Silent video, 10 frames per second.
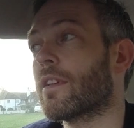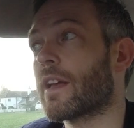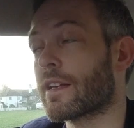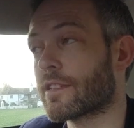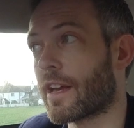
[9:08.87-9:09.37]

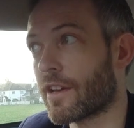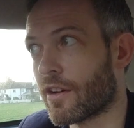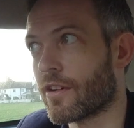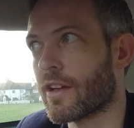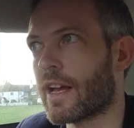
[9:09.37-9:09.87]

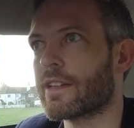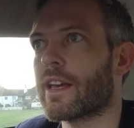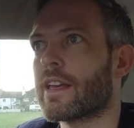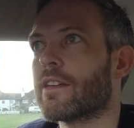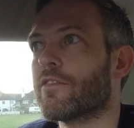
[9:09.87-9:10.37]
XKR had
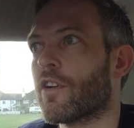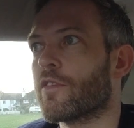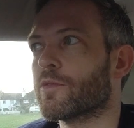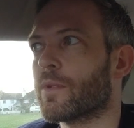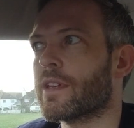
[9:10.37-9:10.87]
a
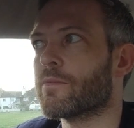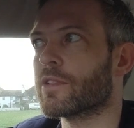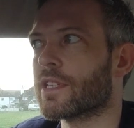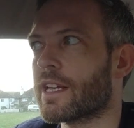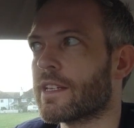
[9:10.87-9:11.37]
5-speed
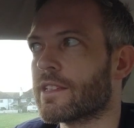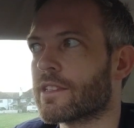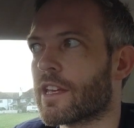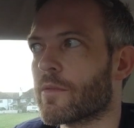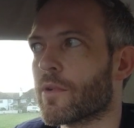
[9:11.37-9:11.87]
Mercedes
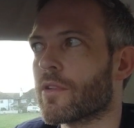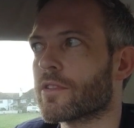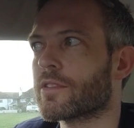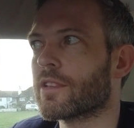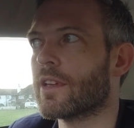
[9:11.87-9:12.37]

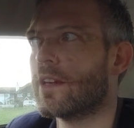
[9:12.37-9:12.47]
gearbox.